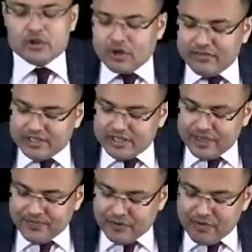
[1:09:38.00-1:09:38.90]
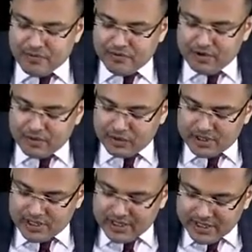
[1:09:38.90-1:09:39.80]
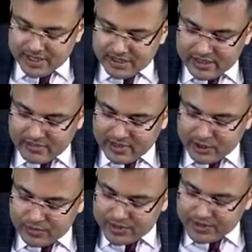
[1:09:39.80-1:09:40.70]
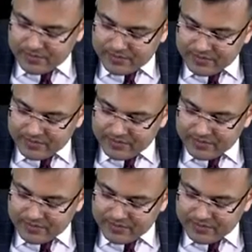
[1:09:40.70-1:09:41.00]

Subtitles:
So obviously we perform what? Rectal biopsy.